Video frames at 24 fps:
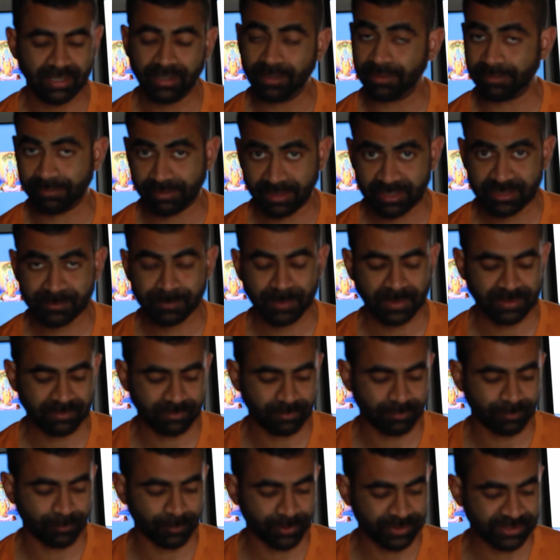irrespective
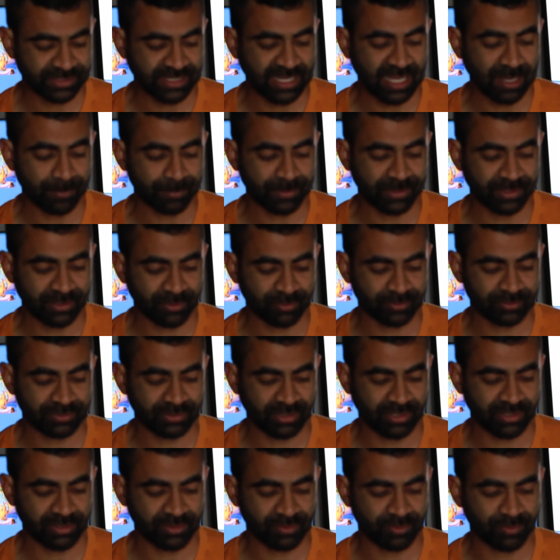of what's happening
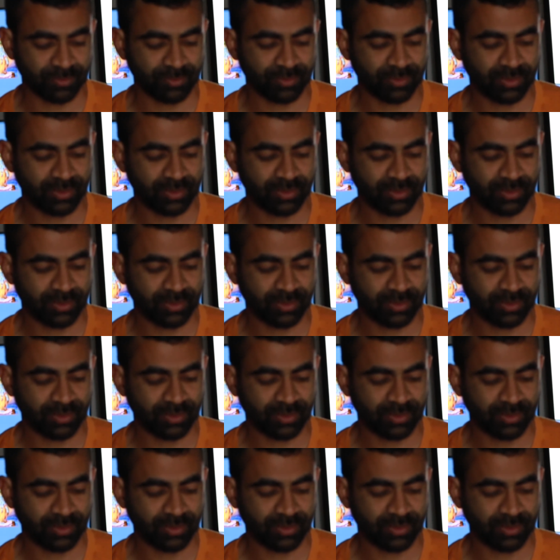outside you.